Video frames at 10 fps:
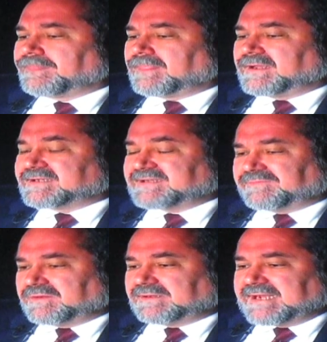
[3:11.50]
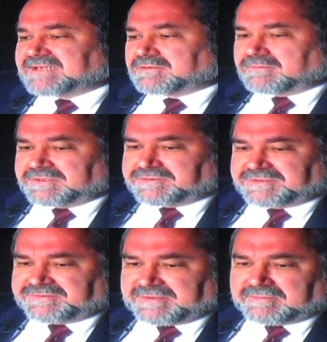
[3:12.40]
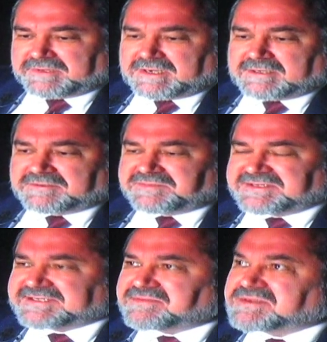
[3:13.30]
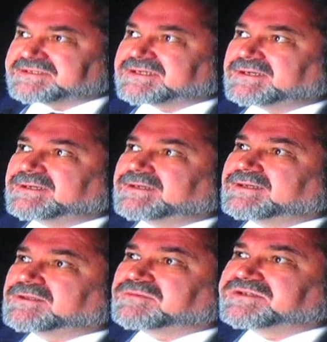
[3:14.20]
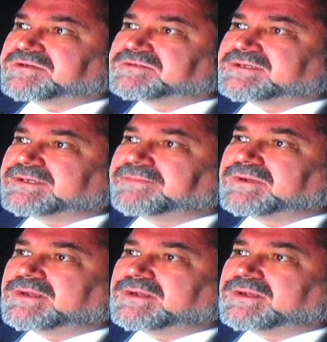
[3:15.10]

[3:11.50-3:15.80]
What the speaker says: except for the last one, which was written with Congressman Simmons, and there was no time.